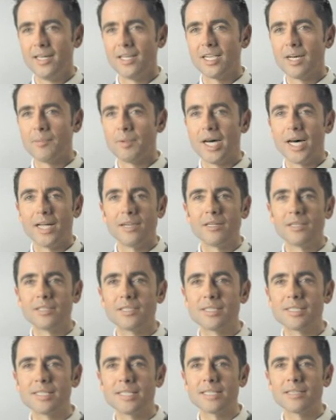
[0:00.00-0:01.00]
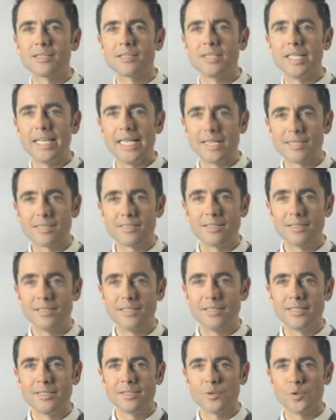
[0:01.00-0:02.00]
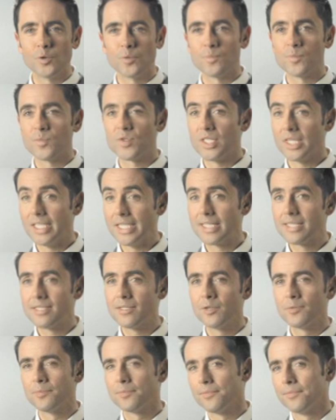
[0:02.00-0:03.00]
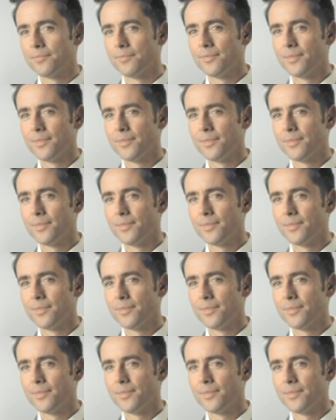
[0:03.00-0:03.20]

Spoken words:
These substances primarily include silicon,